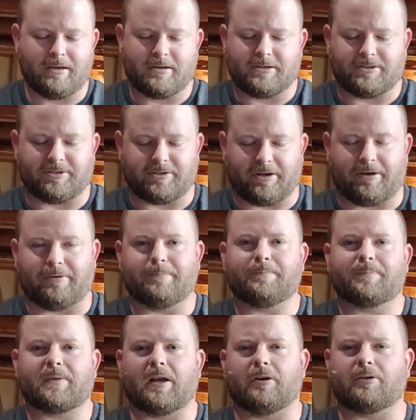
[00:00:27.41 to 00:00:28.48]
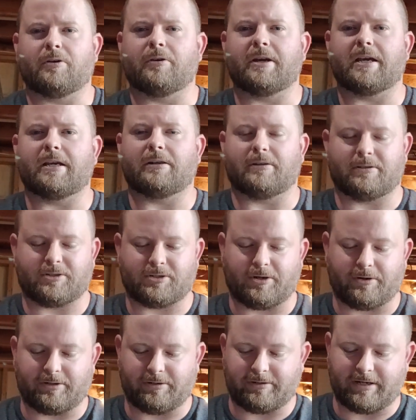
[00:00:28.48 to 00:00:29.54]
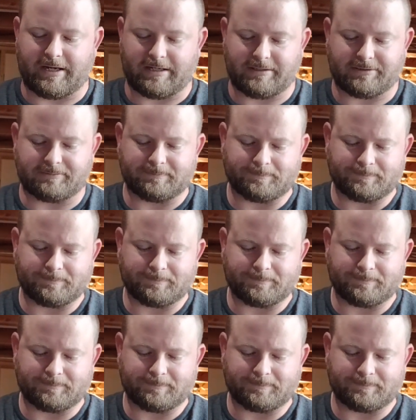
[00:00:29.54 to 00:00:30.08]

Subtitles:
So I'll go ahead and I'll show you guys